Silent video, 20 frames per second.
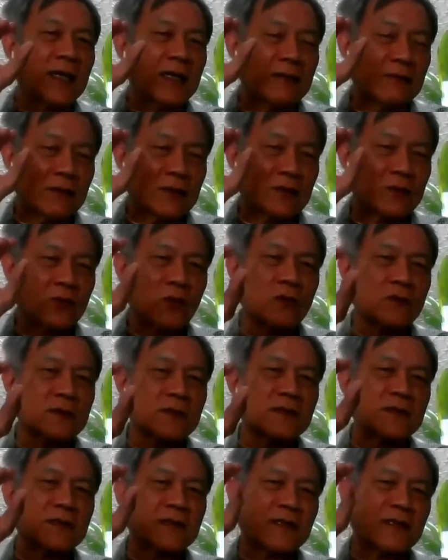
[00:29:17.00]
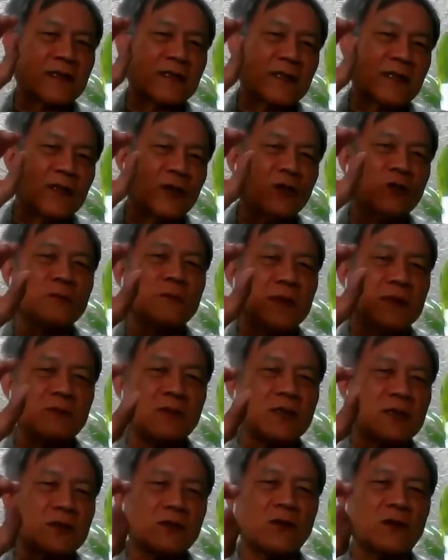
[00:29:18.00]
resources, the human
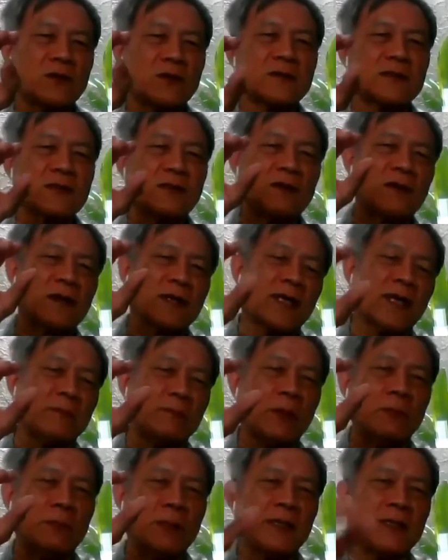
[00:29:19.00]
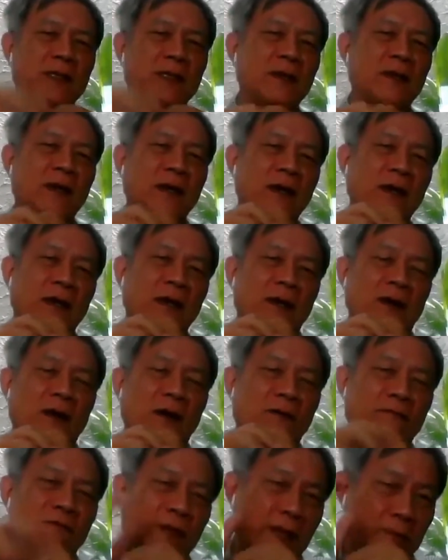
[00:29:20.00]
resource or capability
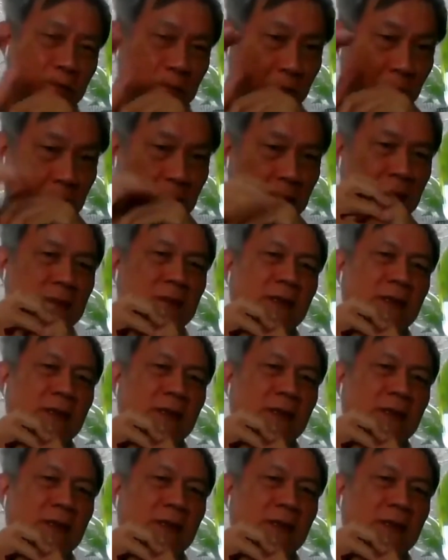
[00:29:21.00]
of their people.